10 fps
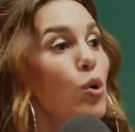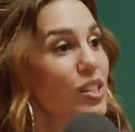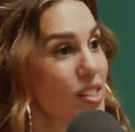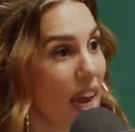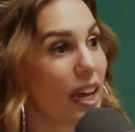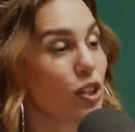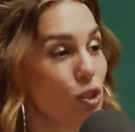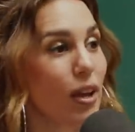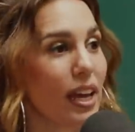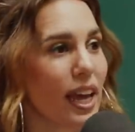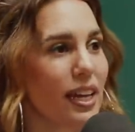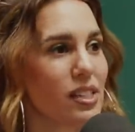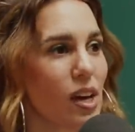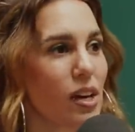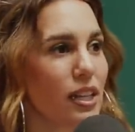Oh, does I, Han, do you like
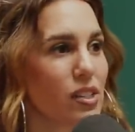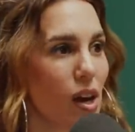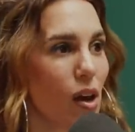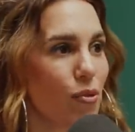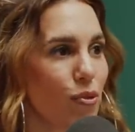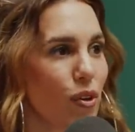Hannah Stocking stuff?